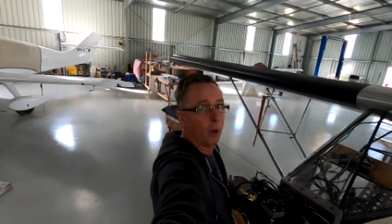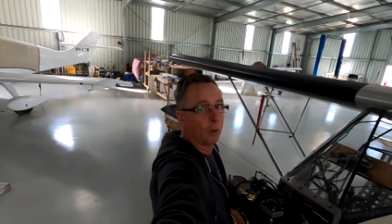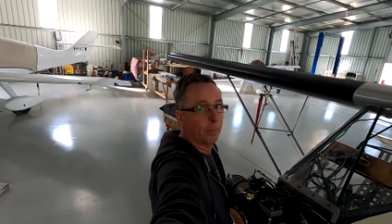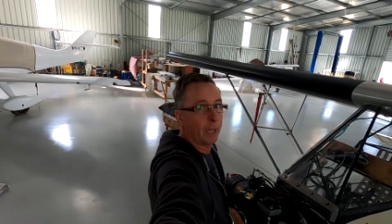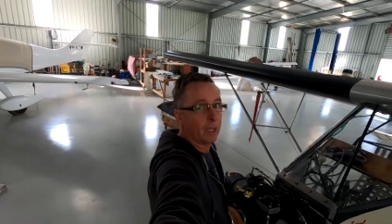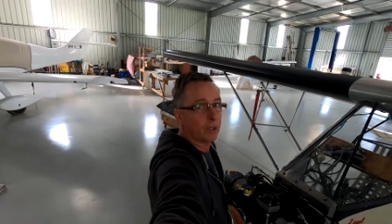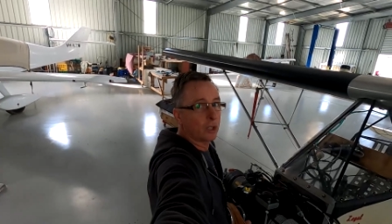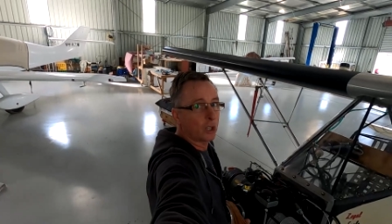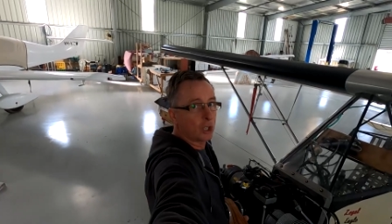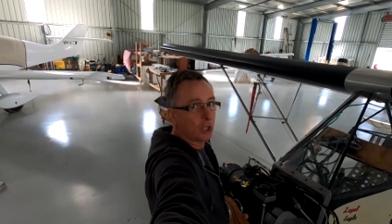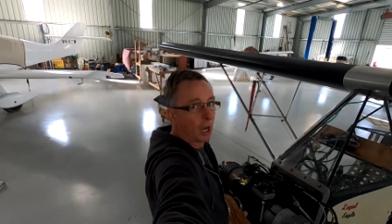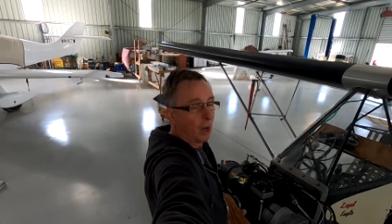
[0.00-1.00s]

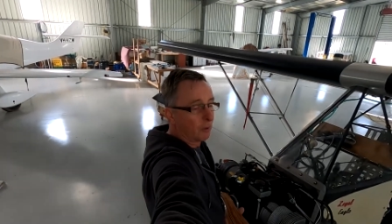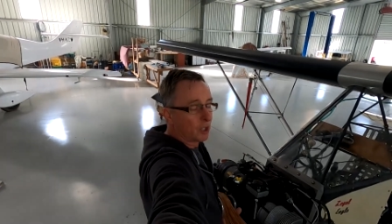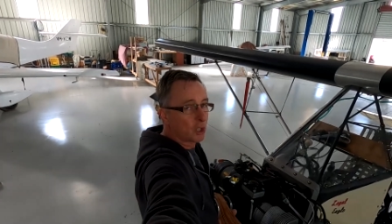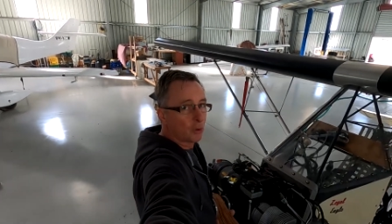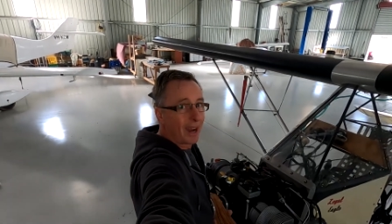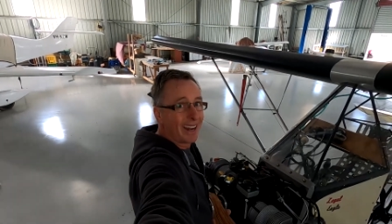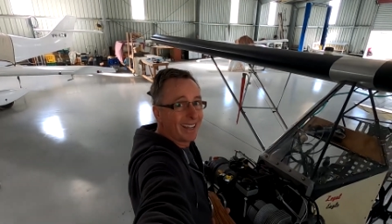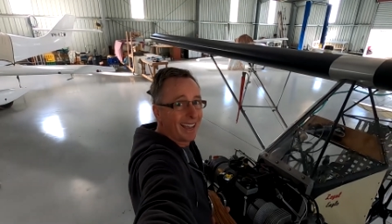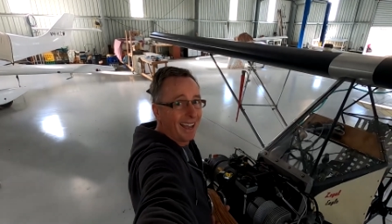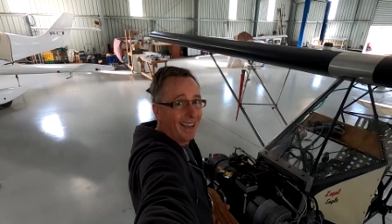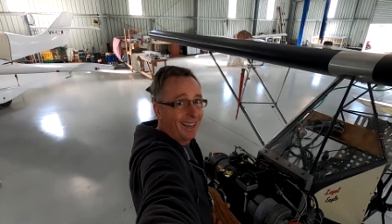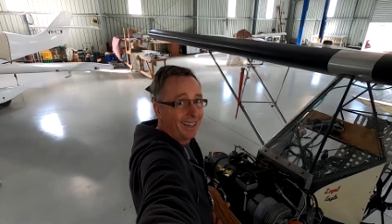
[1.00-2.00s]
workbench, I was straining
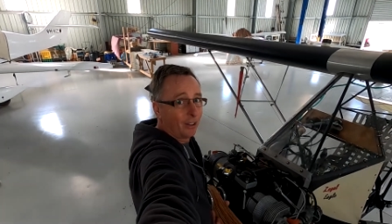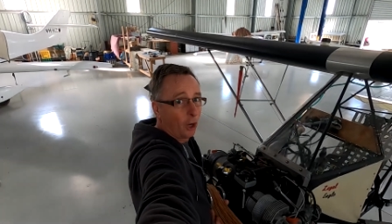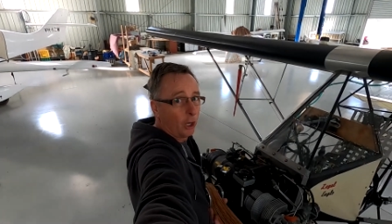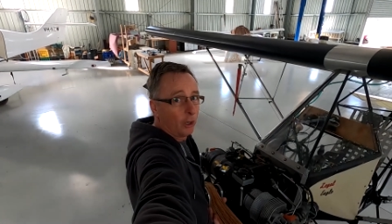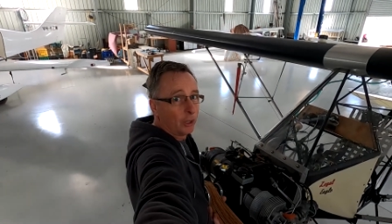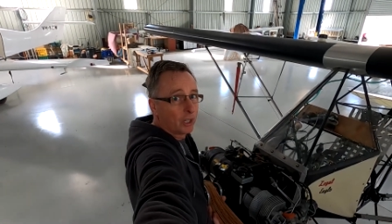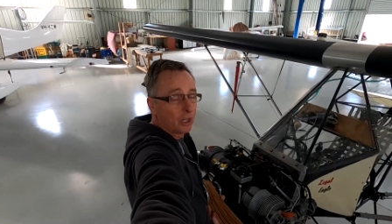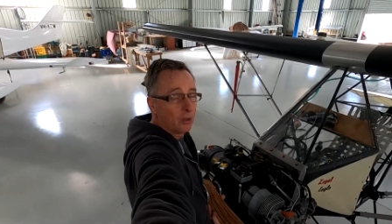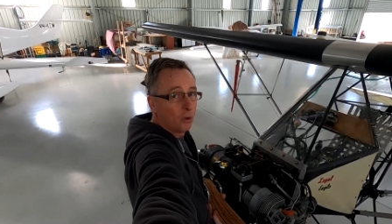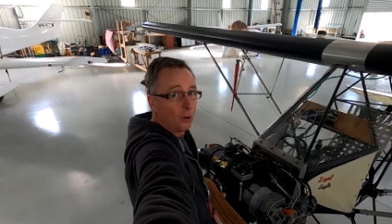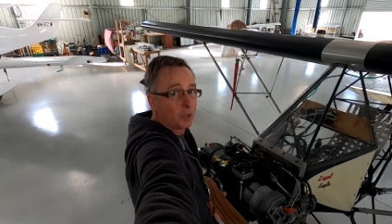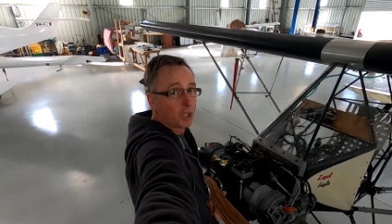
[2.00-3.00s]
hard. I heard this
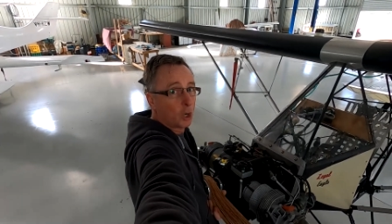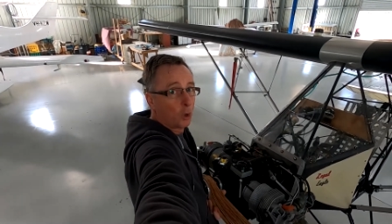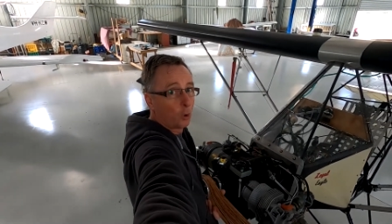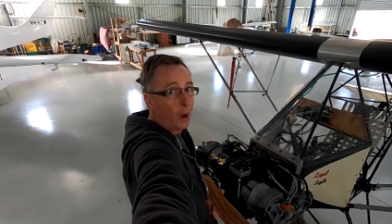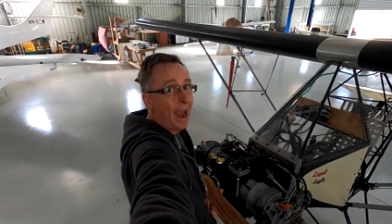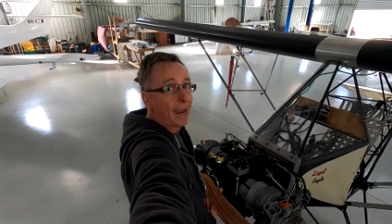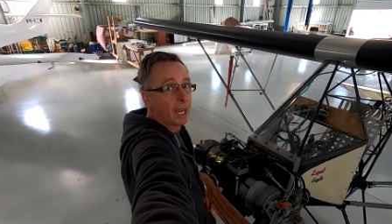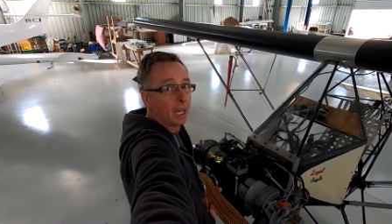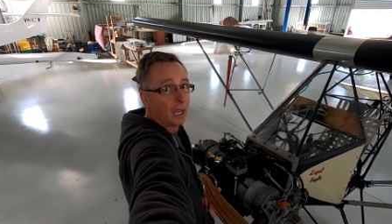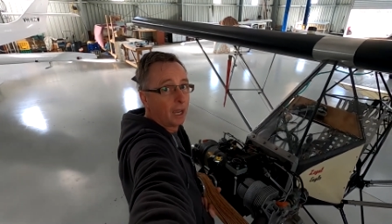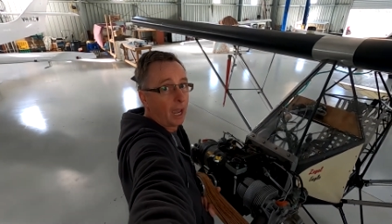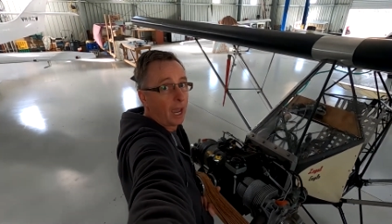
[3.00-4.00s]
enormous crack
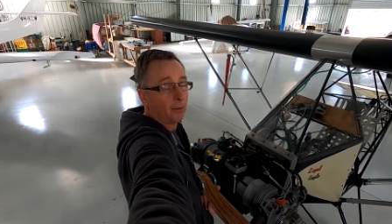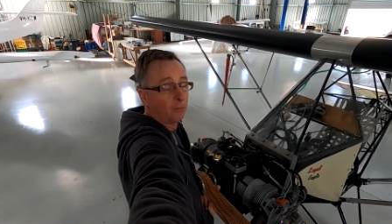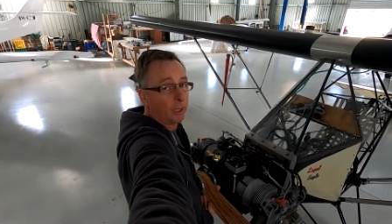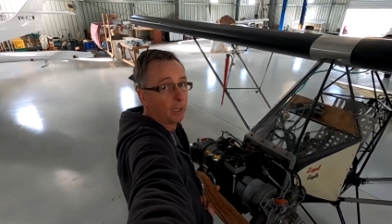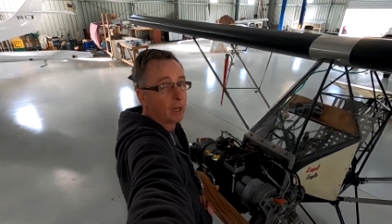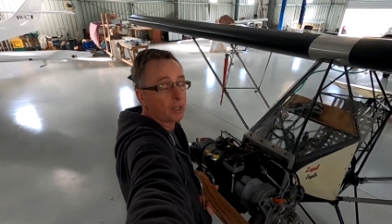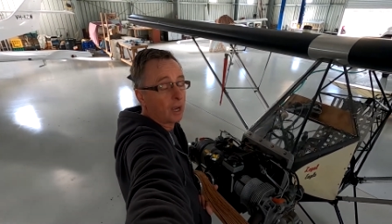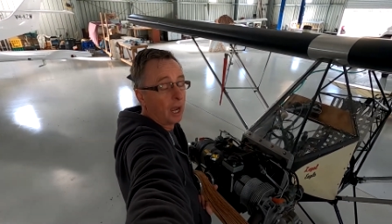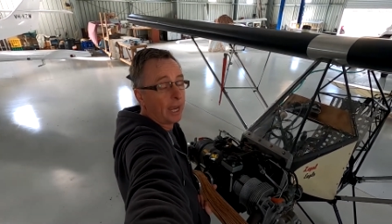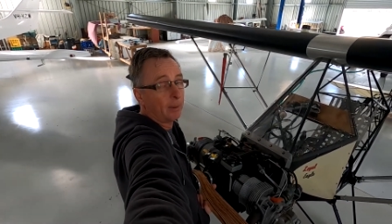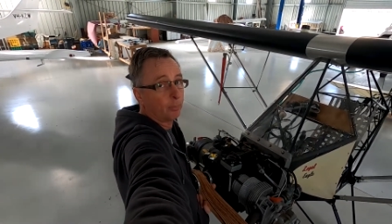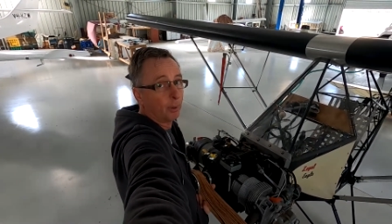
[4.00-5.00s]
and realised
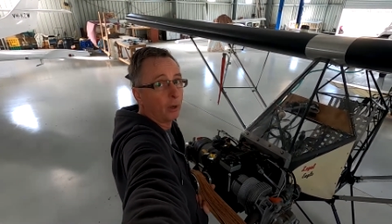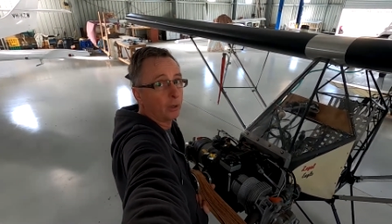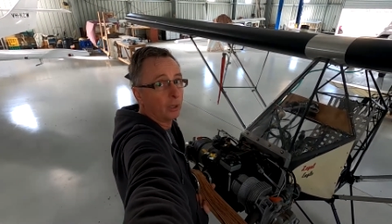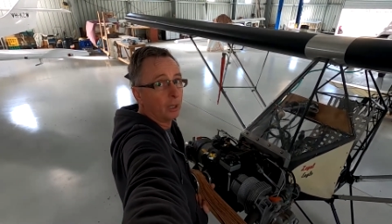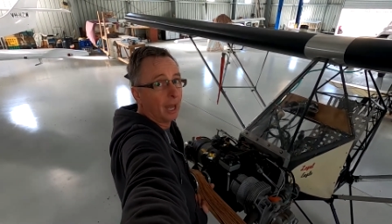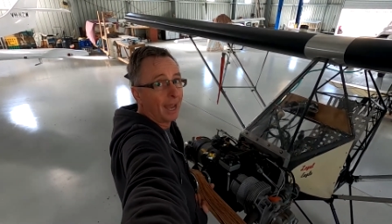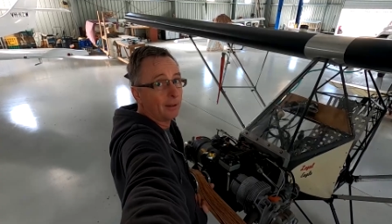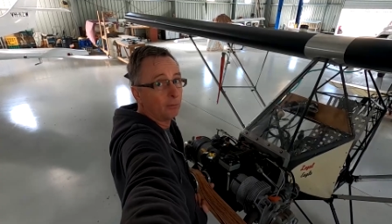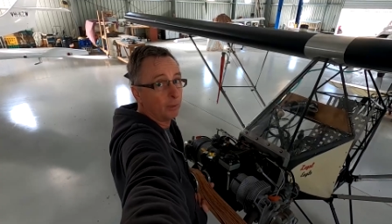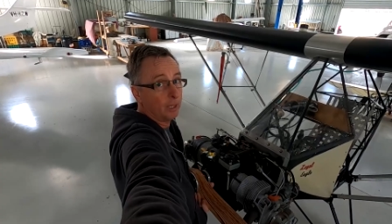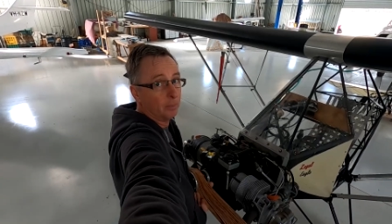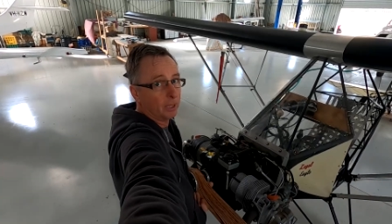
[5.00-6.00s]
I had broken a
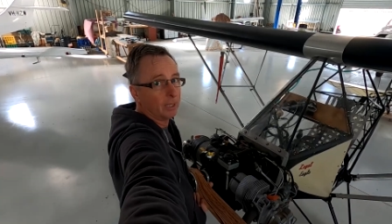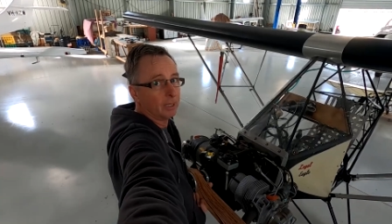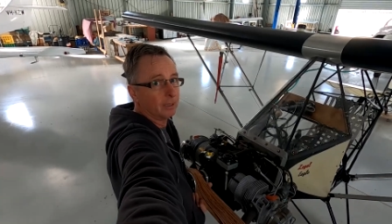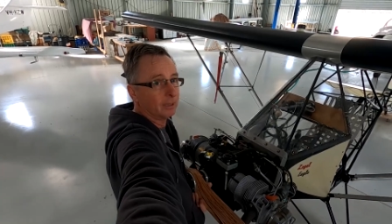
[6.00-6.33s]
rib.